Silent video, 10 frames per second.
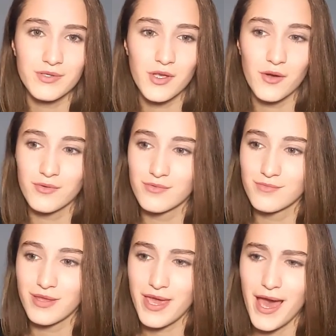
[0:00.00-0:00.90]
So,
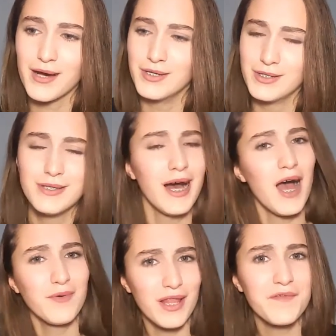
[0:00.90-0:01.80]
yeah.
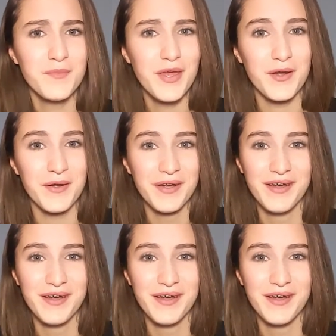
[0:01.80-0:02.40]
I would love to be her.